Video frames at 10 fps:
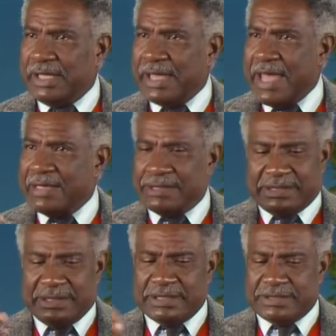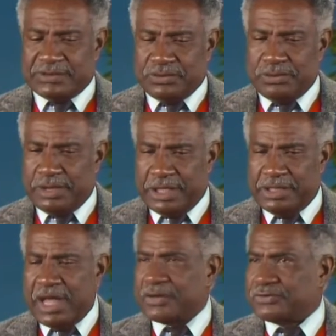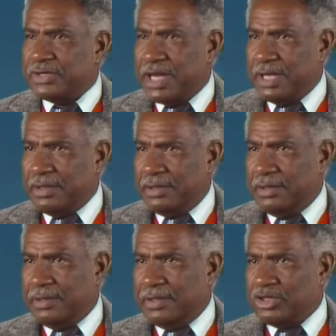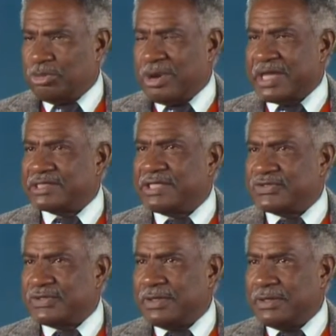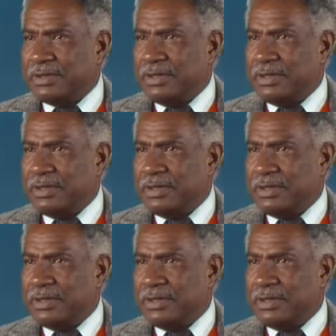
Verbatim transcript: and it tends to indoctrinate the practitioner